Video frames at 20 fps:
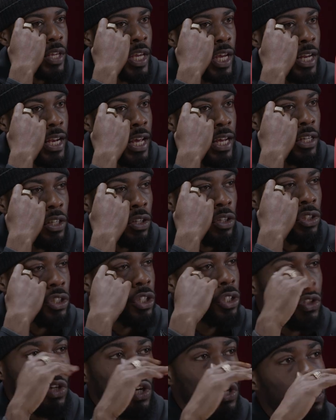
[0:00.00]
Yeah, like because
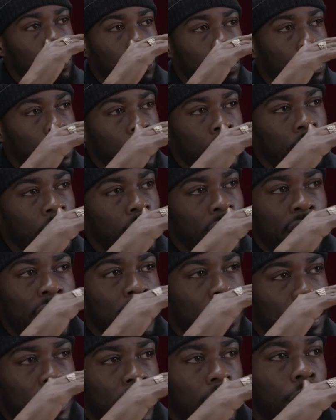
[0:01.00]
the, the Don Gorgon of the
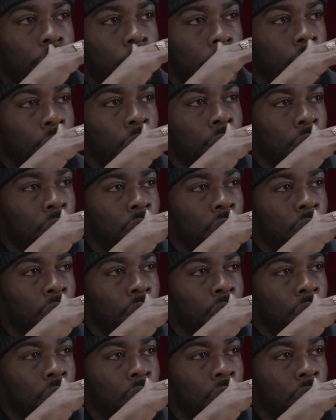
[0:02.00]
insect world.